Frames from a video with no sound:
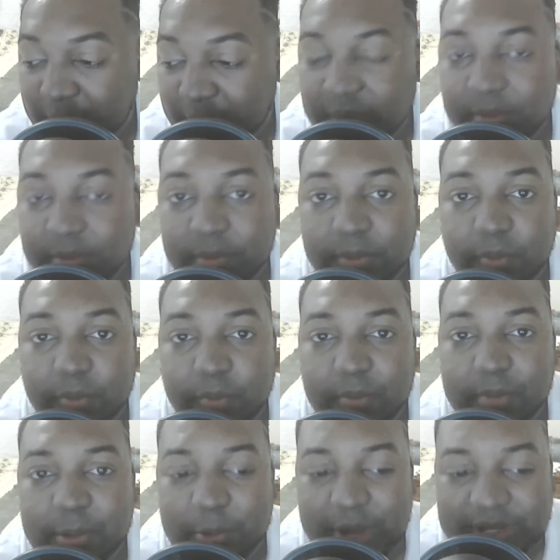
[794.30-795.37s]
I
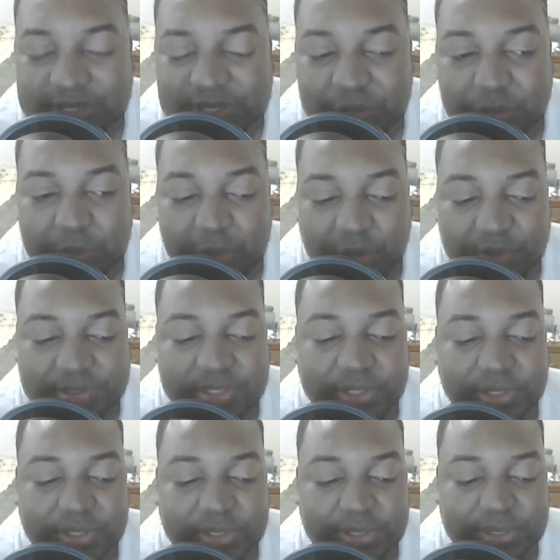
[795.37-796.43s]
went to
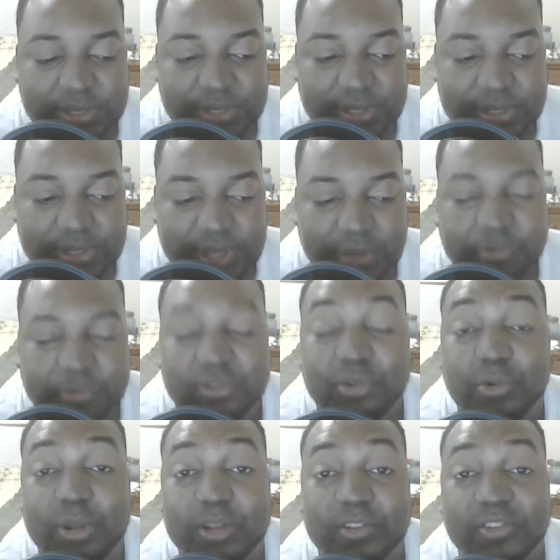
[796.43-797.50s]
Malta, that was a
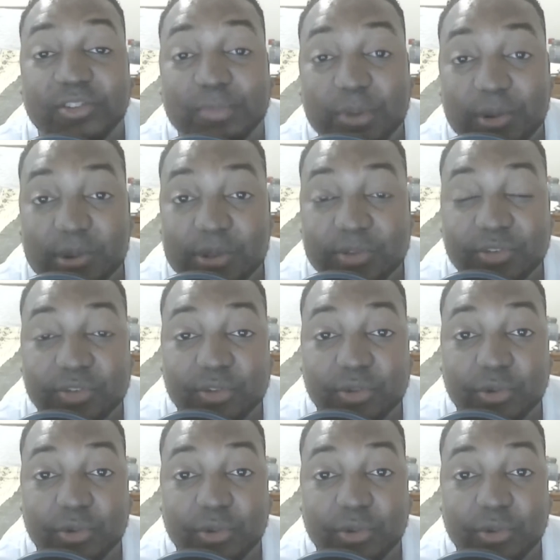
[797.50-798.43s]
great experience too.